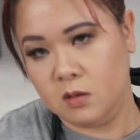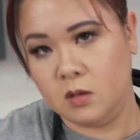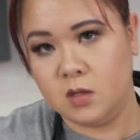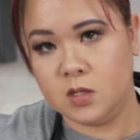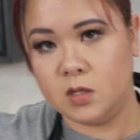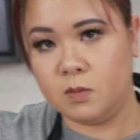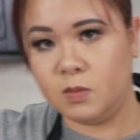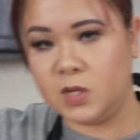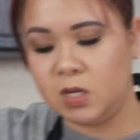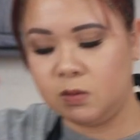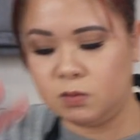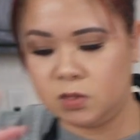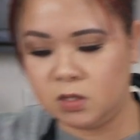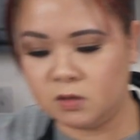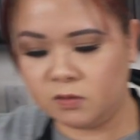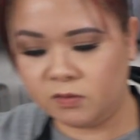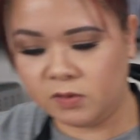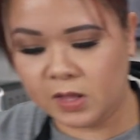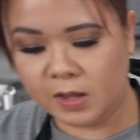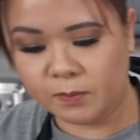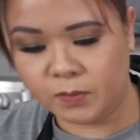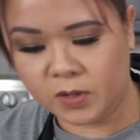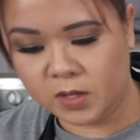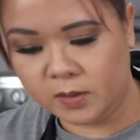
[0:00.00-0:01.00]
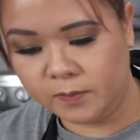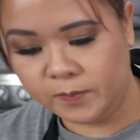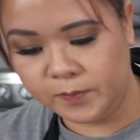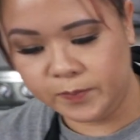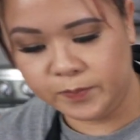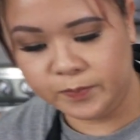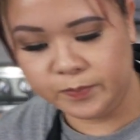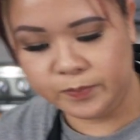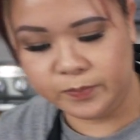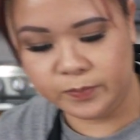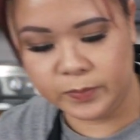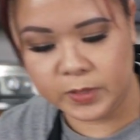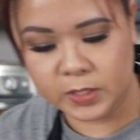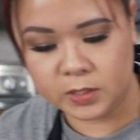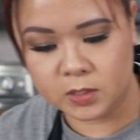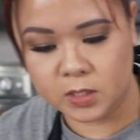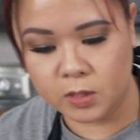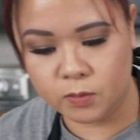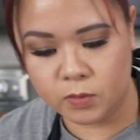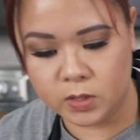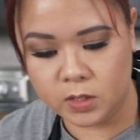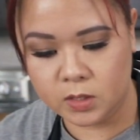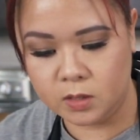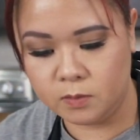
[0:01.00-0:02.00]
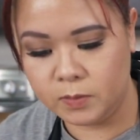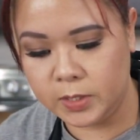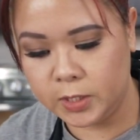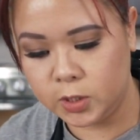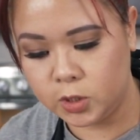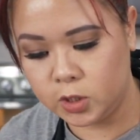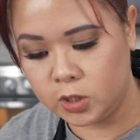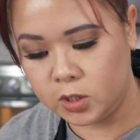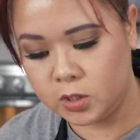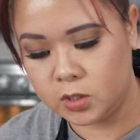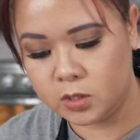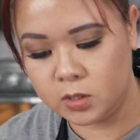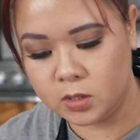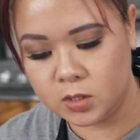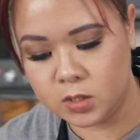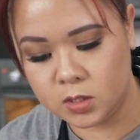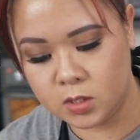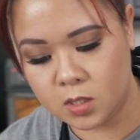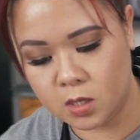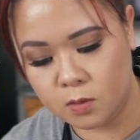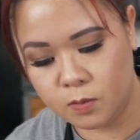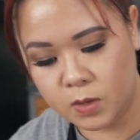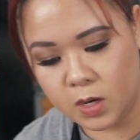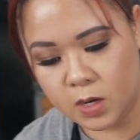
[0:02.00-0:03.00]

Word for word: sometimes it'll flap up. So I wanted to make sure. So this is gonna